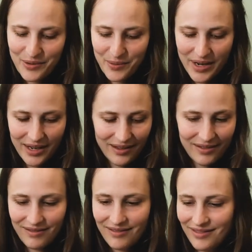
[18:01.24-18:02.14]

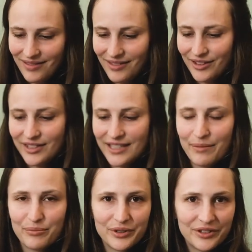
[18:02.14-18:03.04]
when the
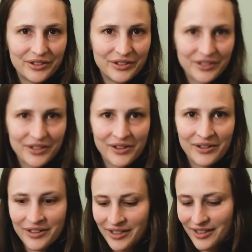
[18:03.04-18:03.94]
temperatures
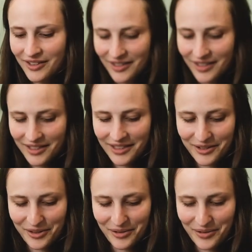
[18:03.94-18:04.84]
started
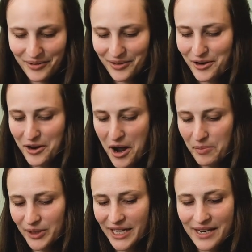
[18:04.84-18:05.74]
to go
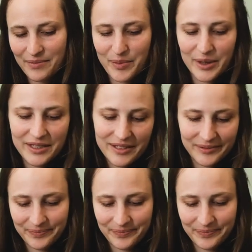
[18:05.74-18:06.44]
up again, but